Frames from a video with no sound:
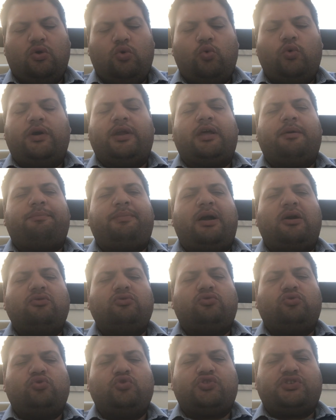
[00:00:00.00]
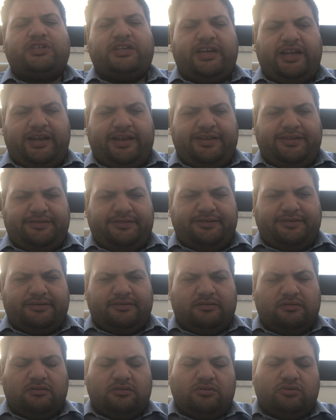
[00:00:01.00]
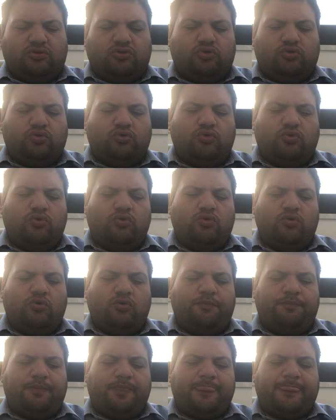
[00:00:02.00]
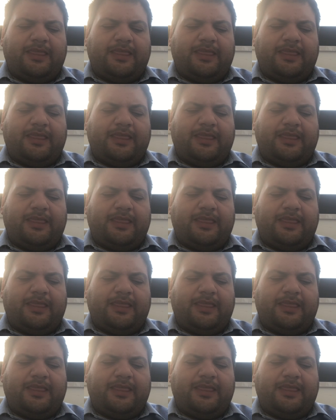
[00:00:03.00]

were about to sell it to